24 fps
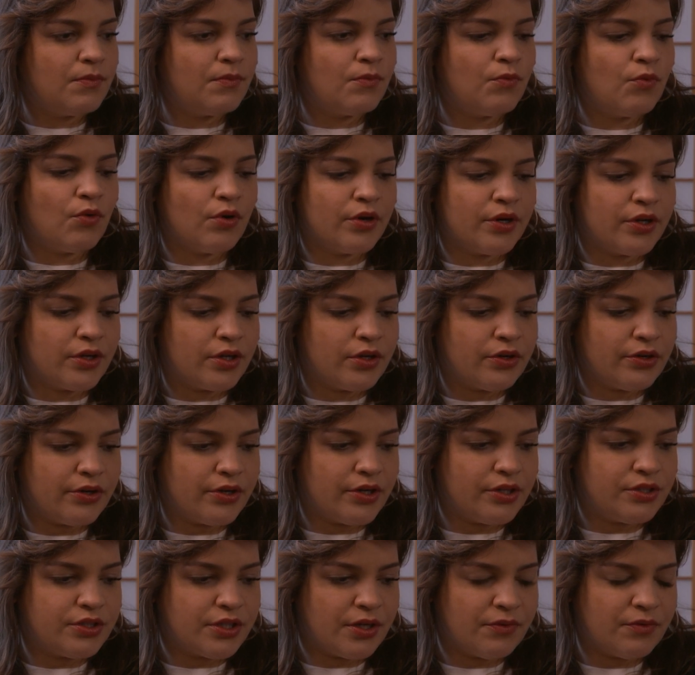want to
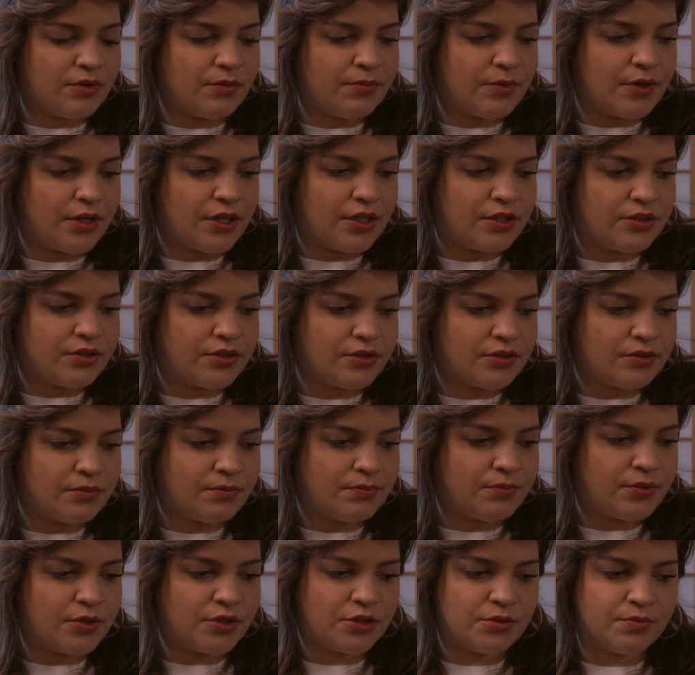encourage everybody to
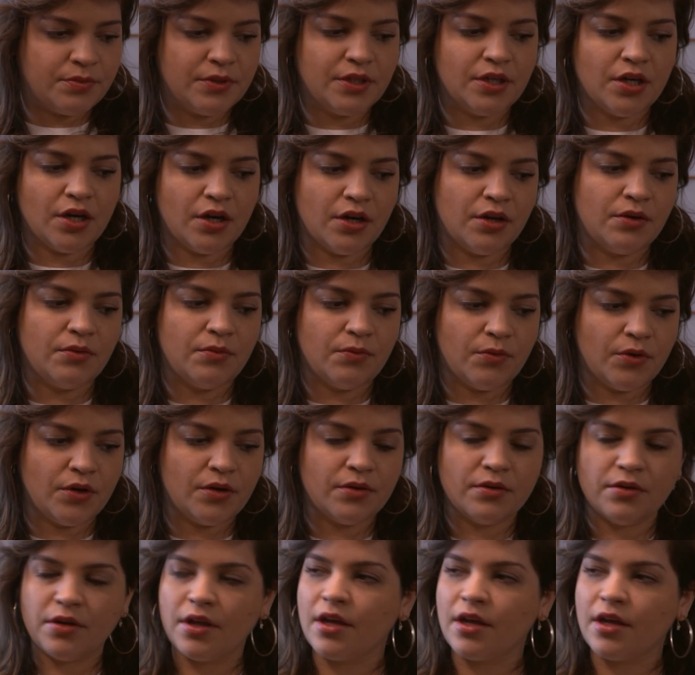push beyond what